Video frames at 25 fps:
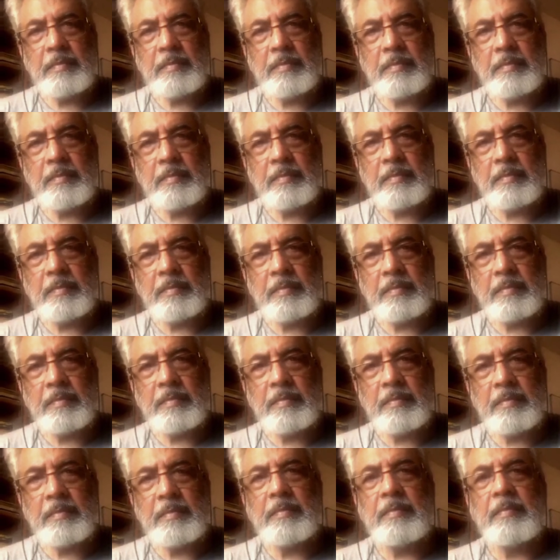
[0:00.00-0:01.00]
this.
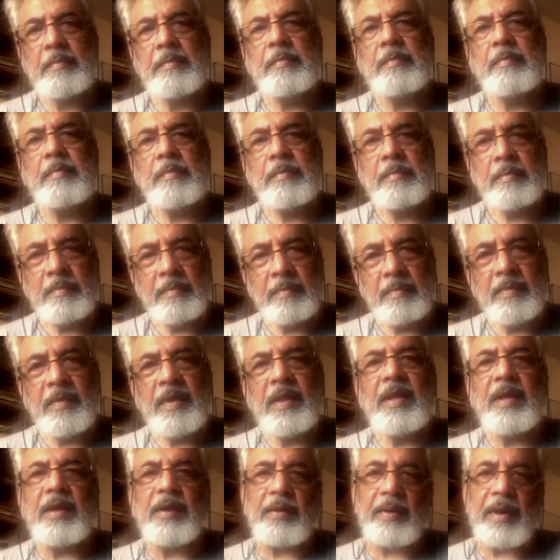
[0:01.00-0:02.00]
Why?
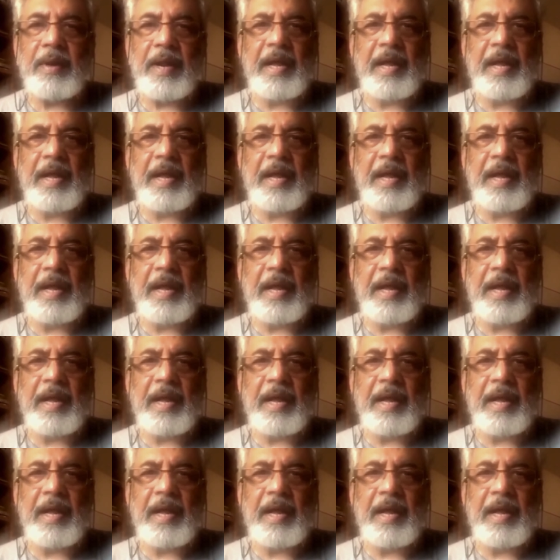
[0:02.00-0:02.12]
Because the